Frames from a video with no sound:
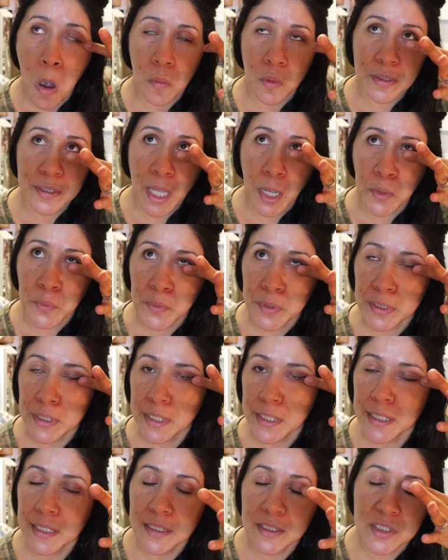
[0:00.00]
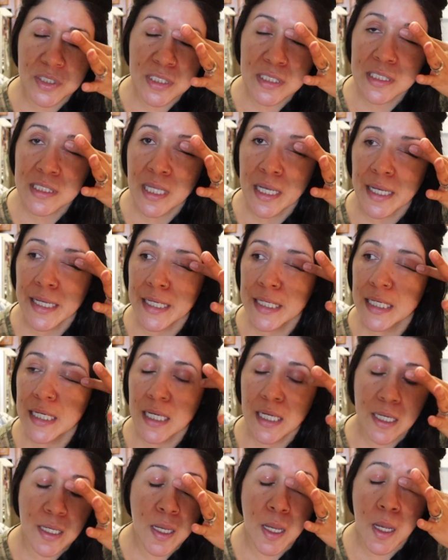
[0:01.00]
Well, not really. Just like...
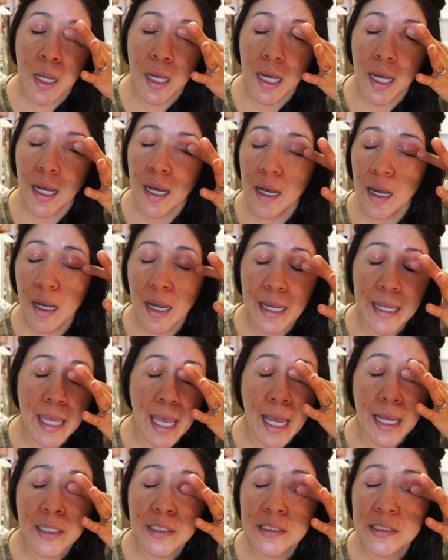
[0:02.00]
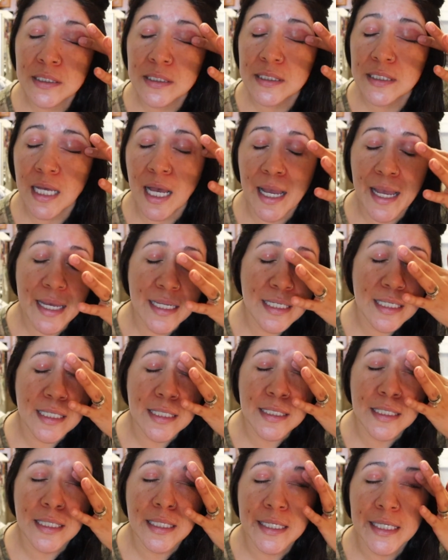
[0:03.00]
I had to
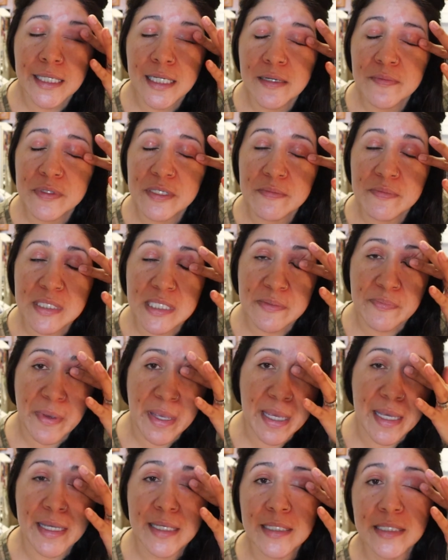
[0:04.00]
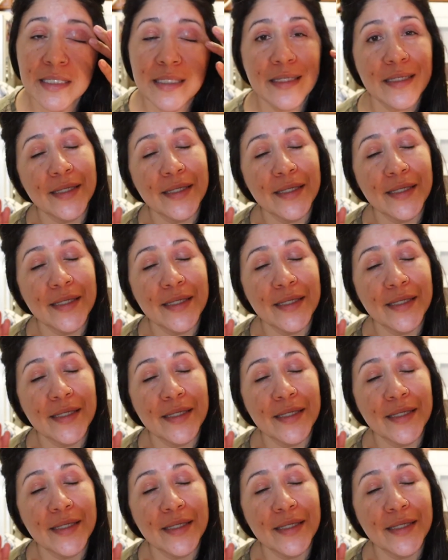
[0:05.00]
clean up some space